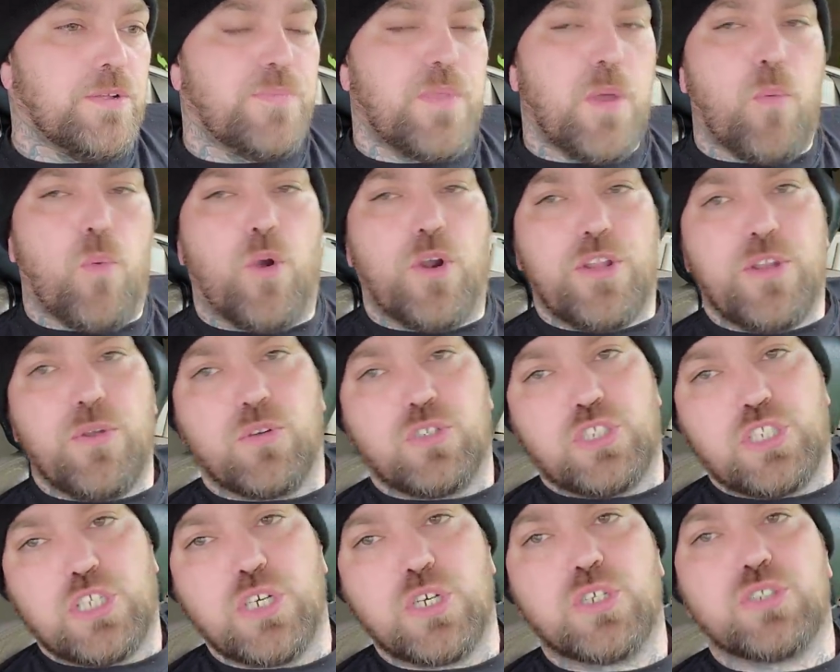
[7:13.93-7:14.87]
that one of your
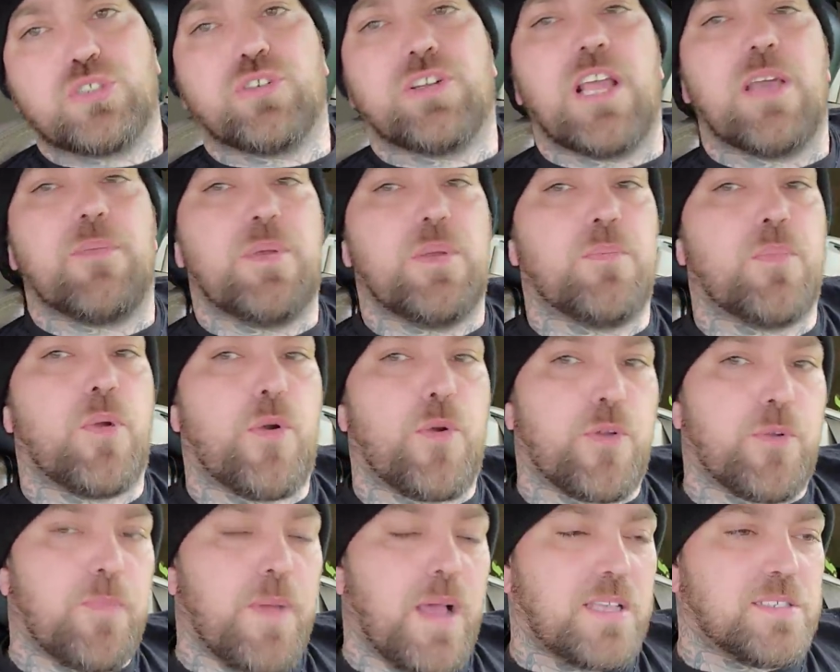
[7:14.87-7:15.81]
children had been
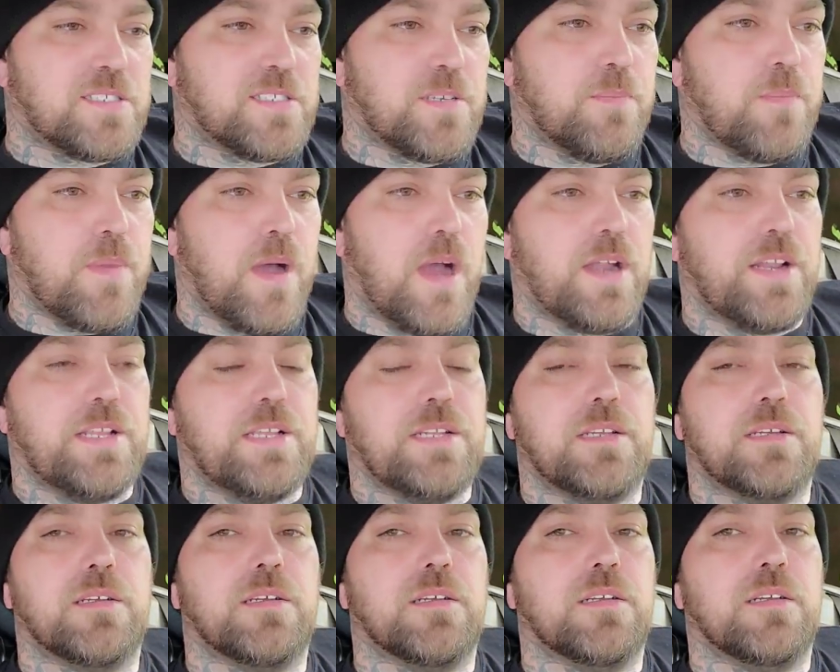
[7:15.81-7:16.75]
murdered by somebody
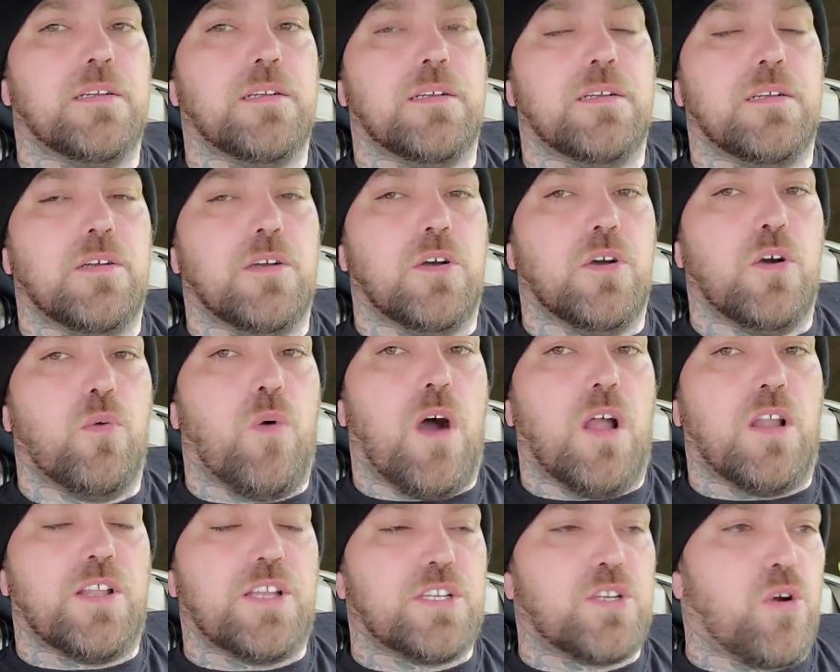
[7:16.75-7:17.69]

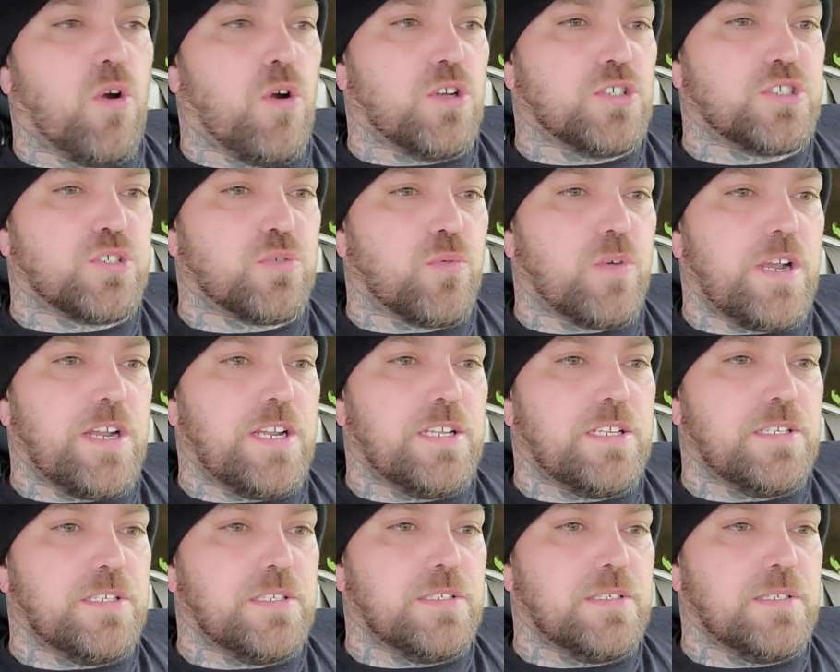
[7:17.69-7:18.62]
while incarcerated.